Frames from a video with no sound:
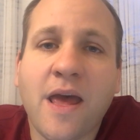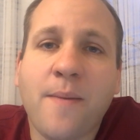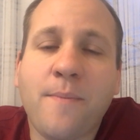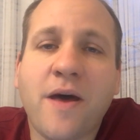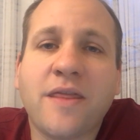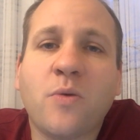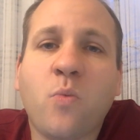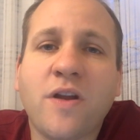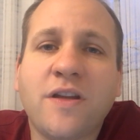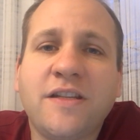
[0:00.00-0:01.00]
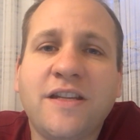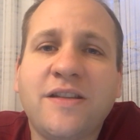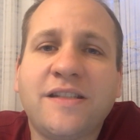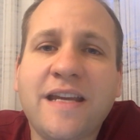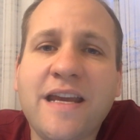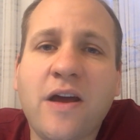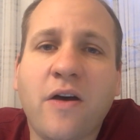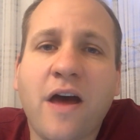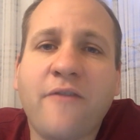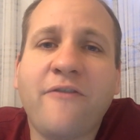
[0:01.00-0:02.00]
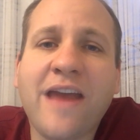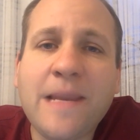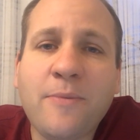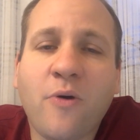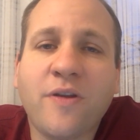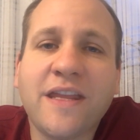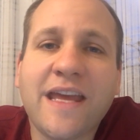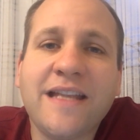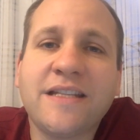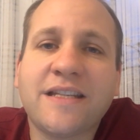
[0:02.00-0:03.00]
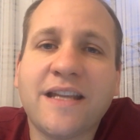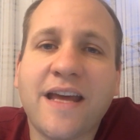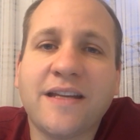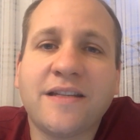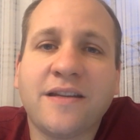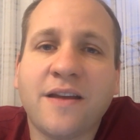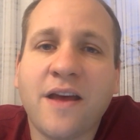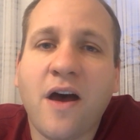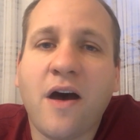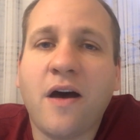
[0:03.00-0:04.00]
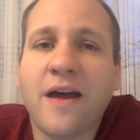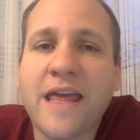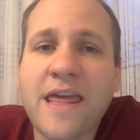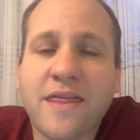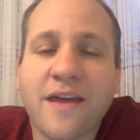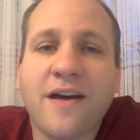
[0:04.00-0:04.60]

But the ones you see available on the internet are either